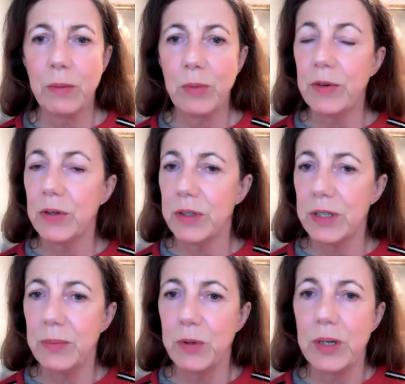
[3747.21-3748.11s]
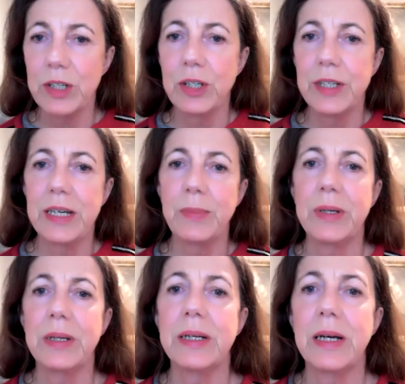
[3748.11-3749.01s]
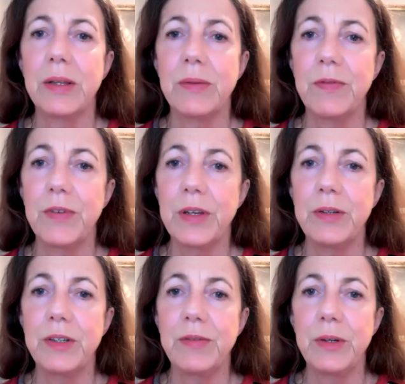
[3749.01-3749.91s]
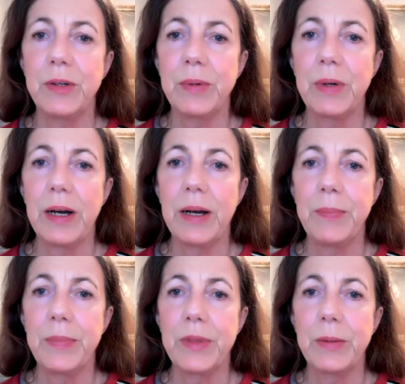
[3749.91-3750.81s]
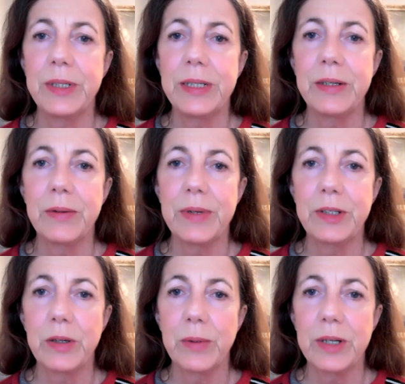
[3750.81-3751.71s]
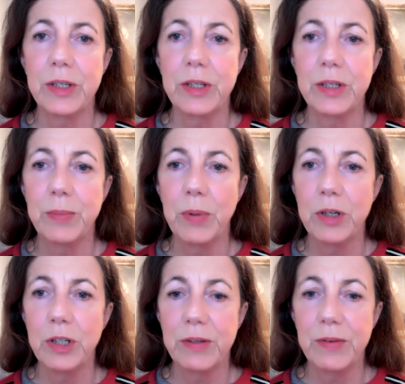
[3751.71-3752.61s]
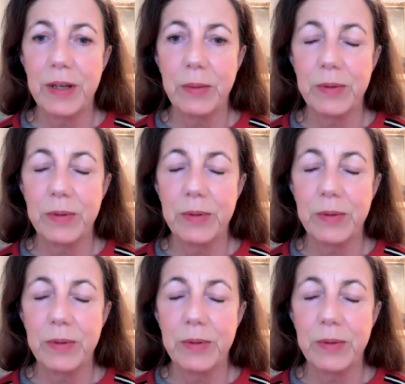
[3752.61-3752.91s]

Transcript: We've got some questions here, but for those of you that we didn't get around to your questions, apologies for that.